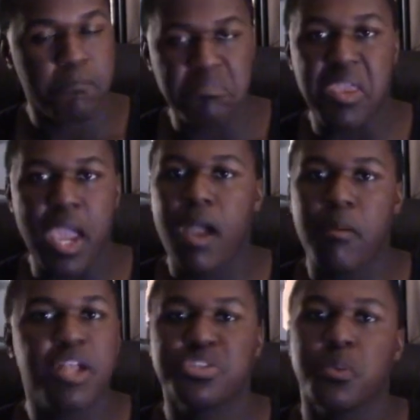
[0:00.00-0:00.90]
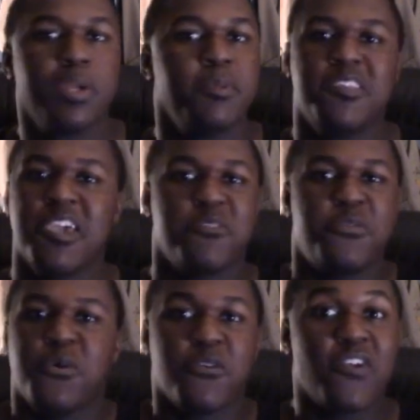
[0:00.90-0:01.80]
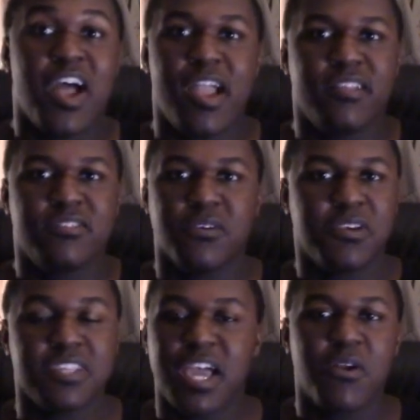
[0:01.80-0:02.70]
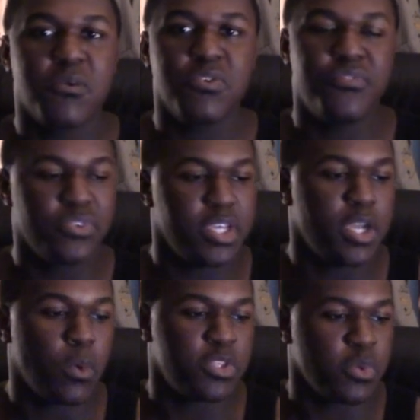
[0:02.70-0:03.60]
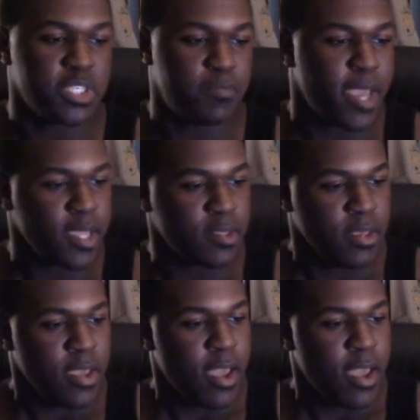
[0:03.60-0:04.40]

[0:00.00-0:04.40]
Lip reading: yeah, I just want to be taken for a ride. So, because I don't fully know what to expect.